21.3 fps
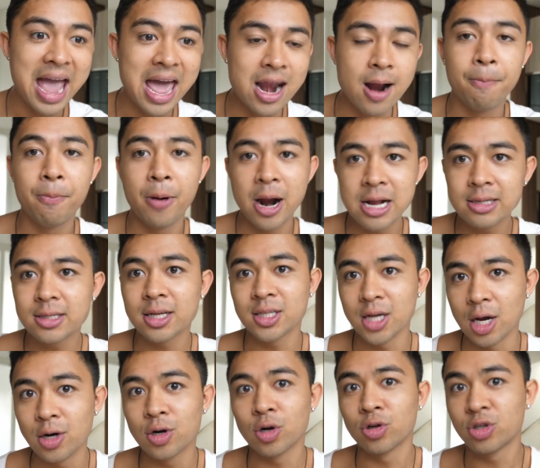and
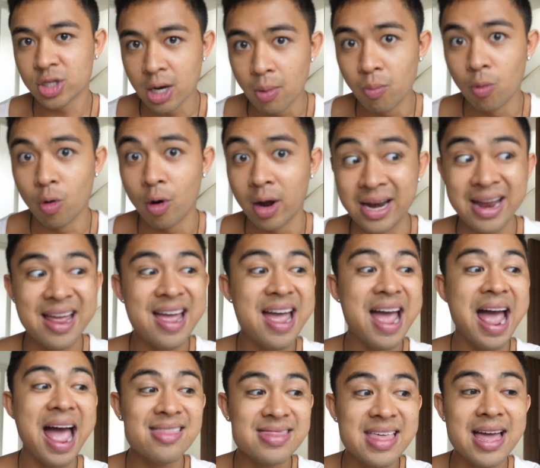apprentice under someone,
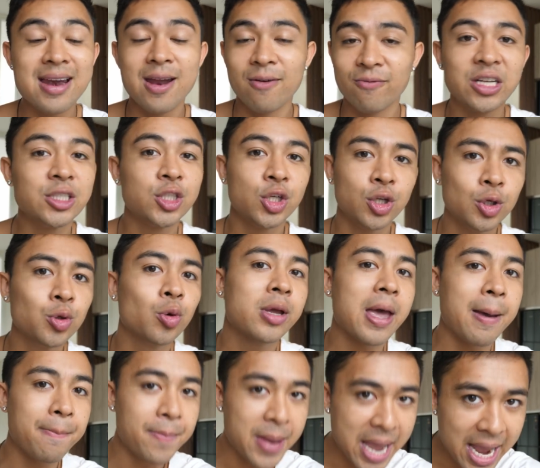and then eventually you'll
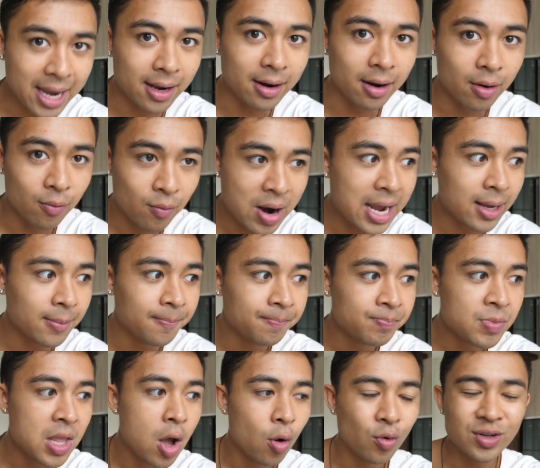get paid, right?
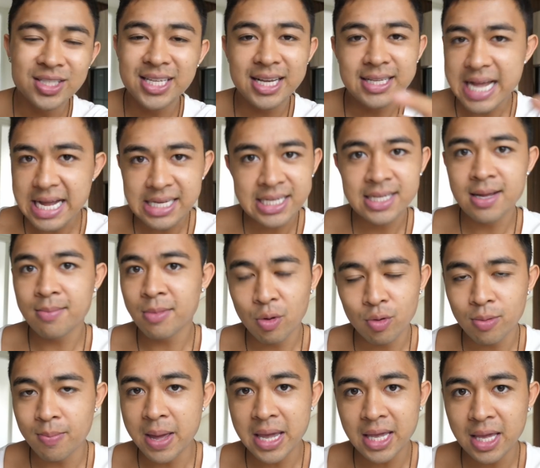What's well, exactly the same thing
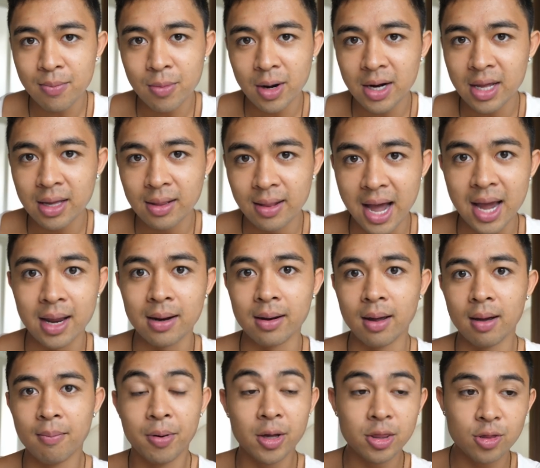with making money
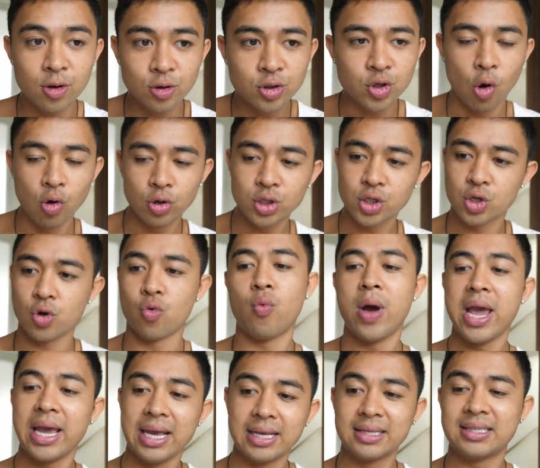online. But there's also
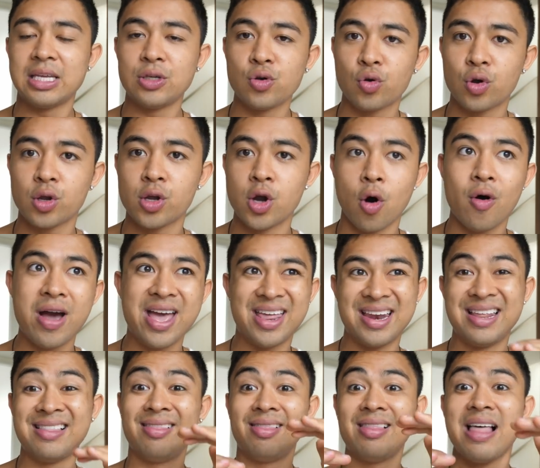ways that you could go
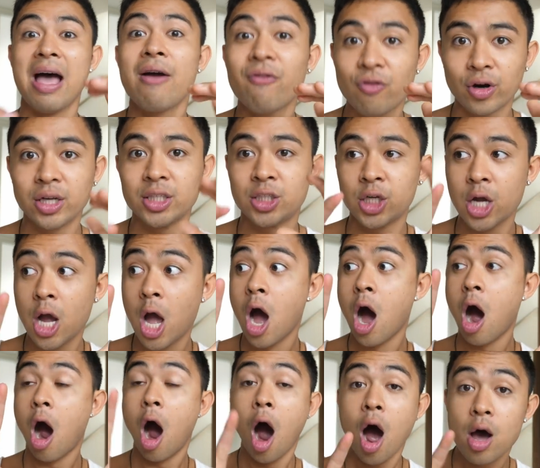ahead and leverage
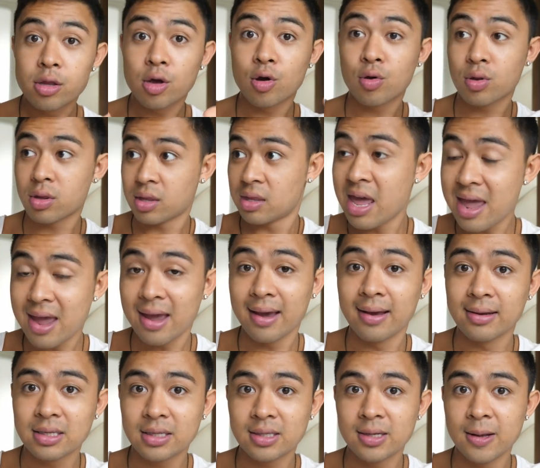other
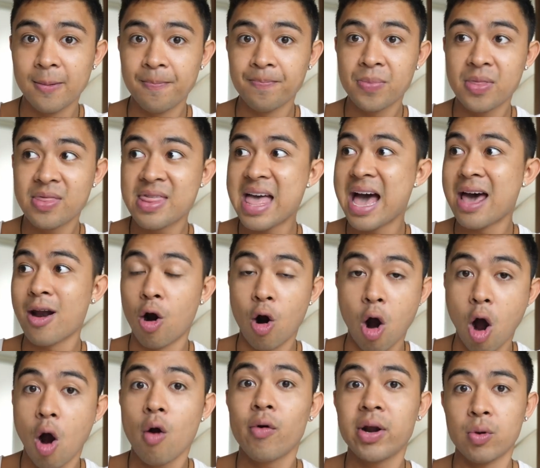things that
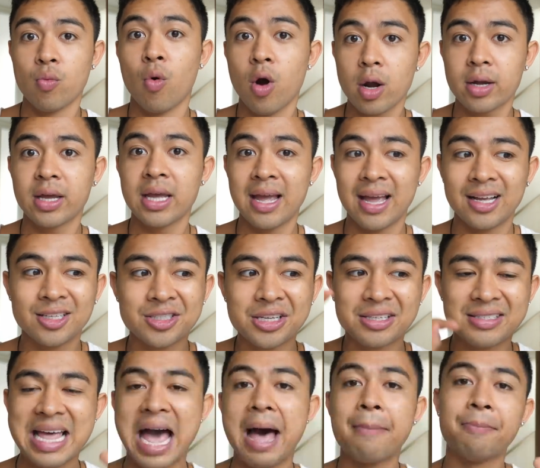are already working and
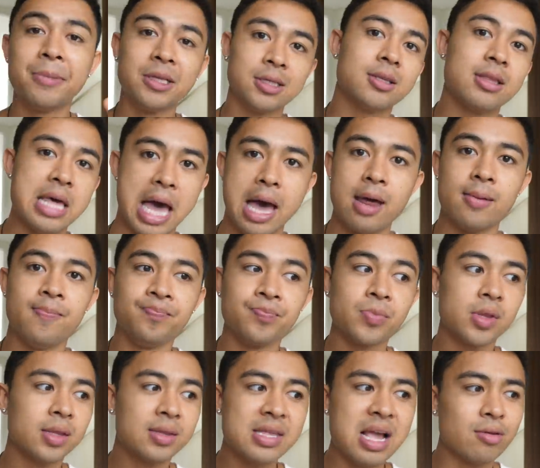just tap into that.
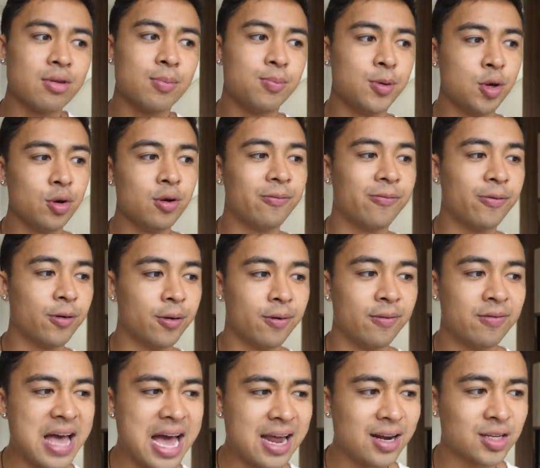Now, the beautiful
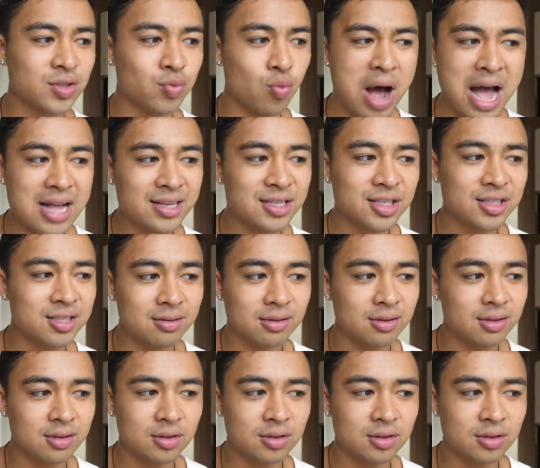of that is why just